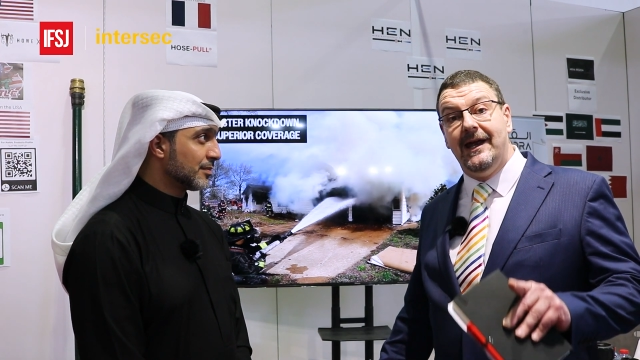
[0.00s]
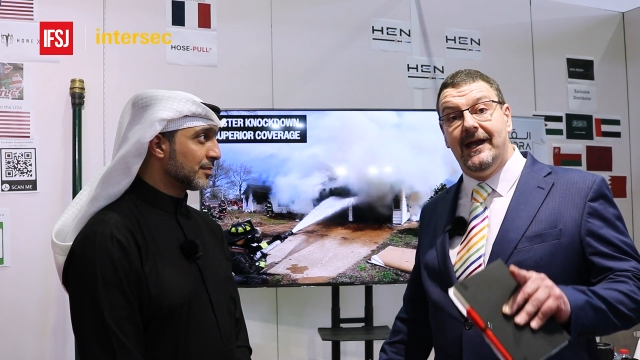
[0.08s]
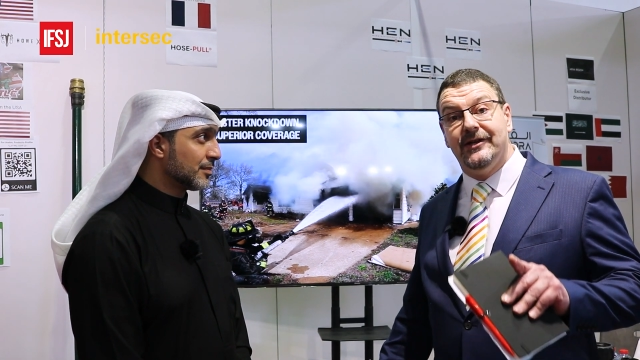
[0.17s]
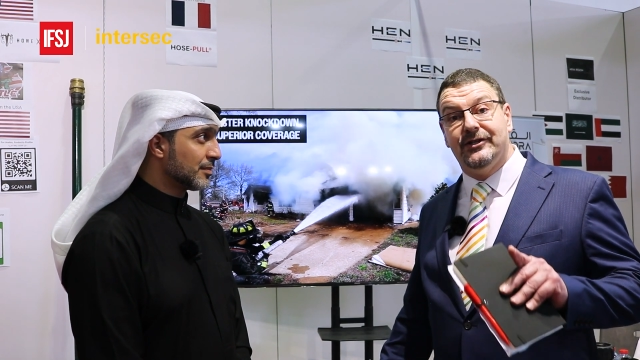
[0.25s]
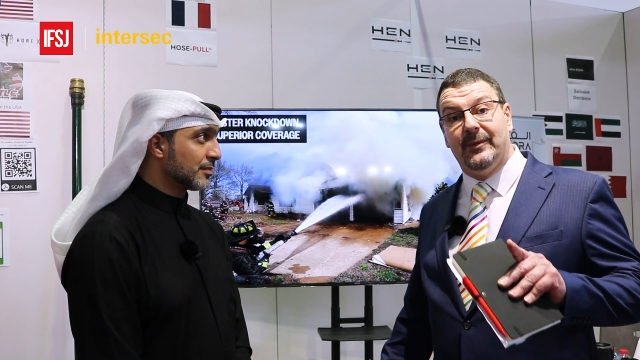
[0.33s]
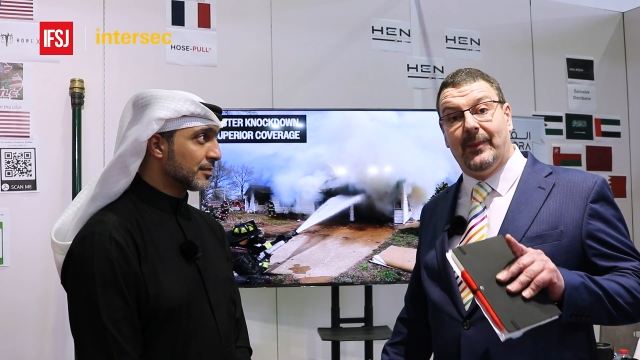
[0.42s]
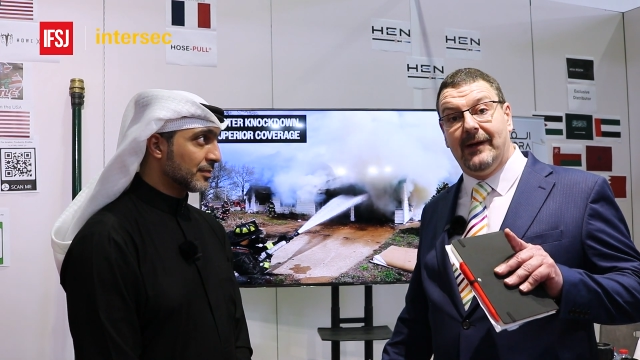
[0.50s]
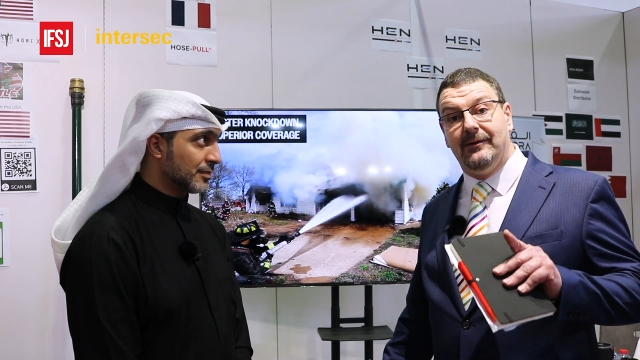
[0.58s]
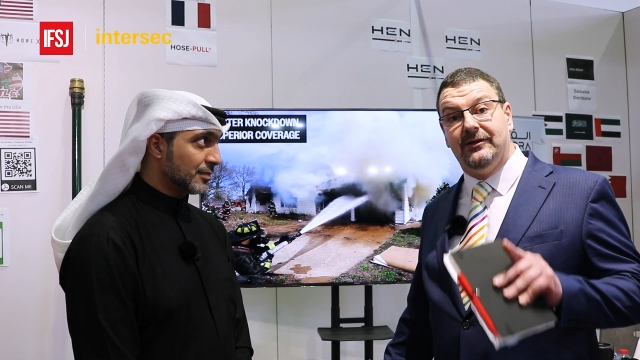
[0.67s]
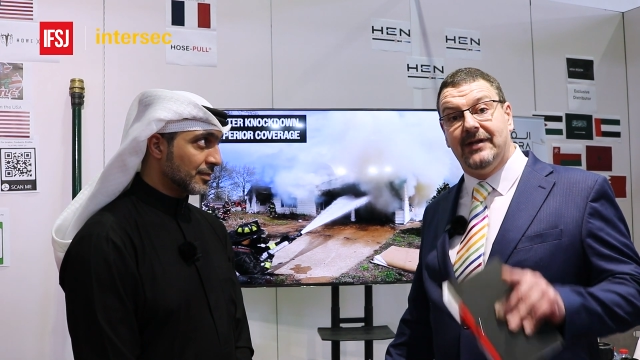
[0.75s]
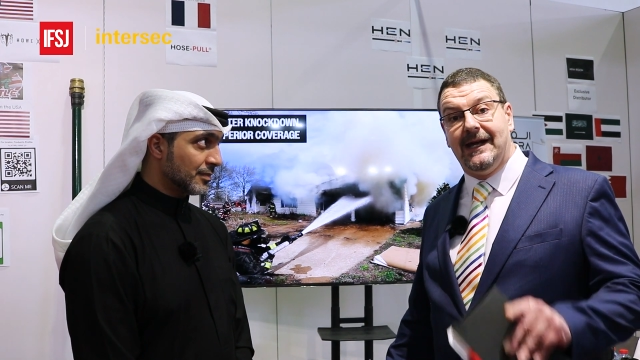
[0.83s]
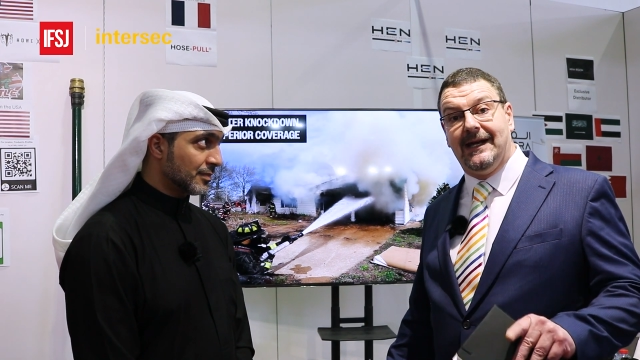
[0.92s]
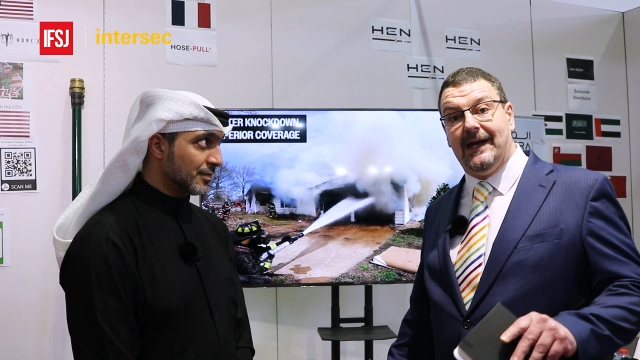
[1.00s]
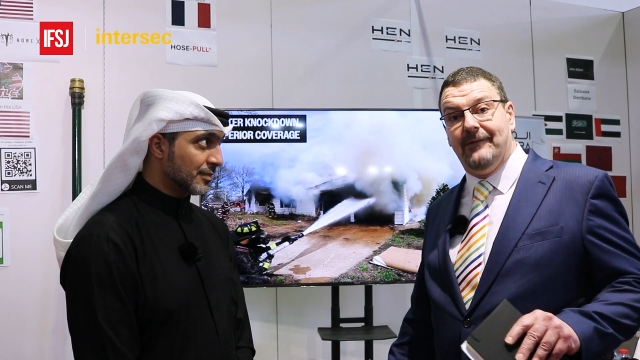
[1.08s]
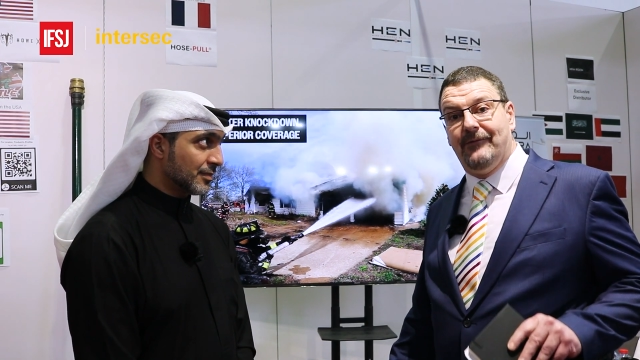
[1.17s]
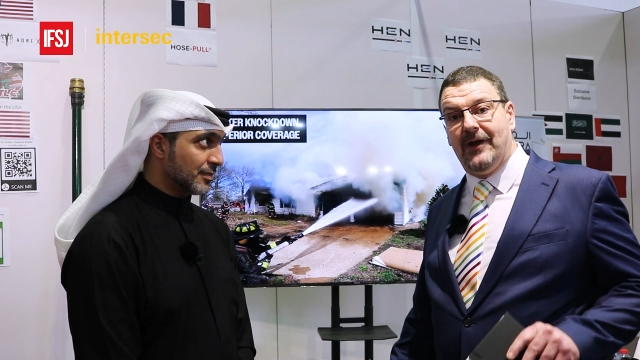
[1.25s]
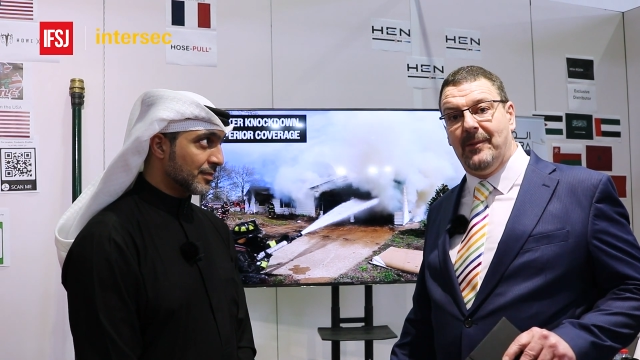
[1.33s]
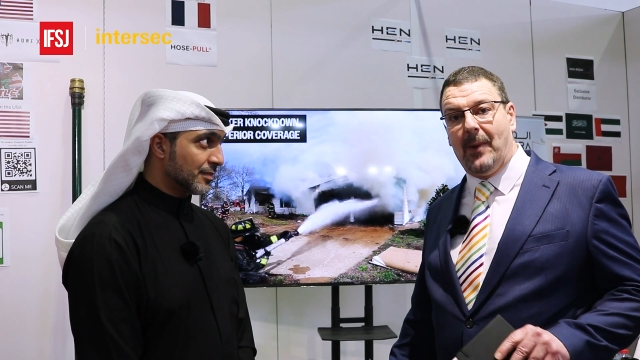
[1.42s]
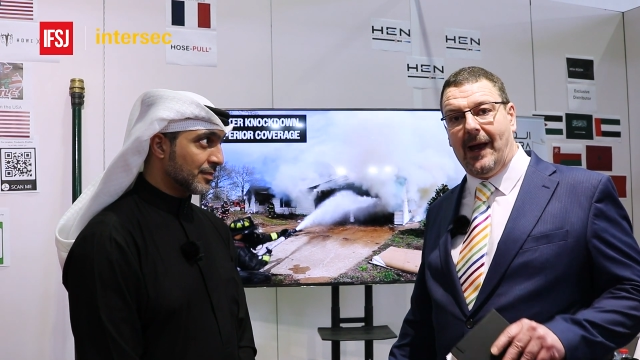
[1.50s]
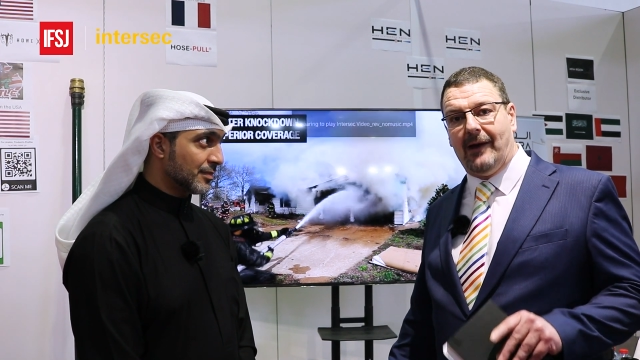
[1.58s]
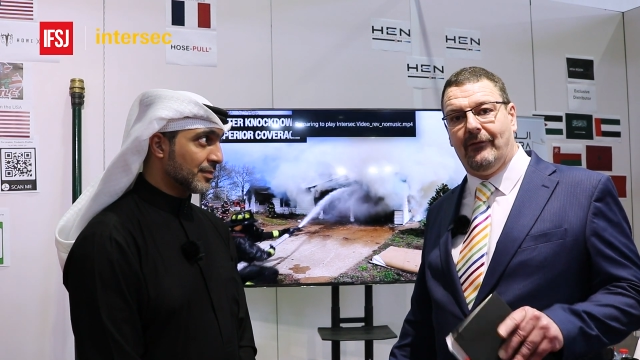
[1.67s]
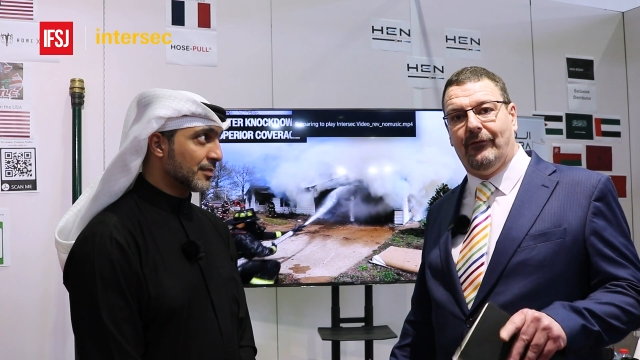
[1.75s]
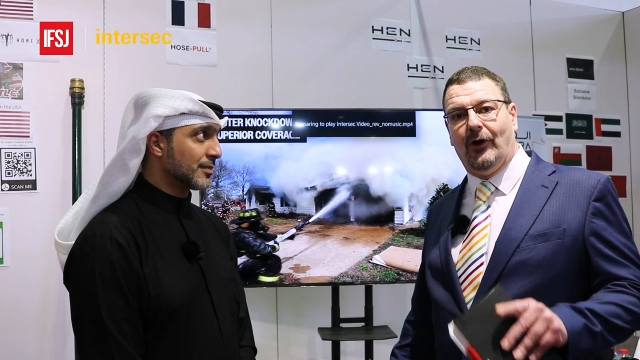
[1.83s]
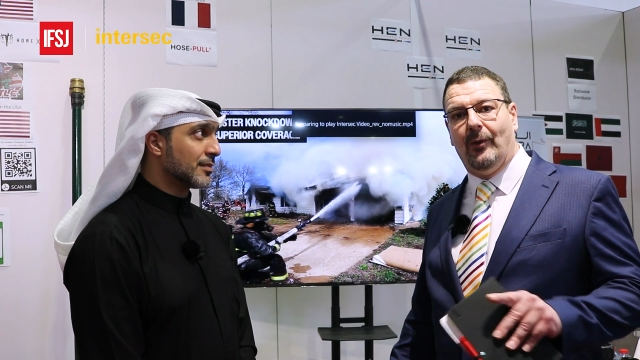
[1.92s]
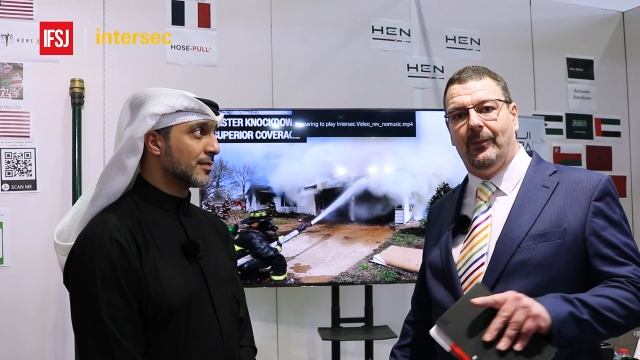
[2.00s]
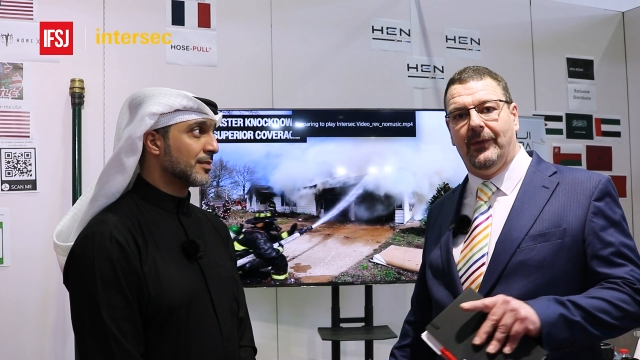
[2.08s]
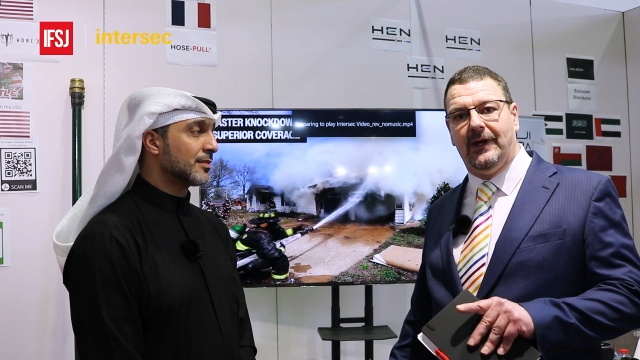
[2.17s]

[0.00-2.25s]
Speaker 1: it's about taking feedback from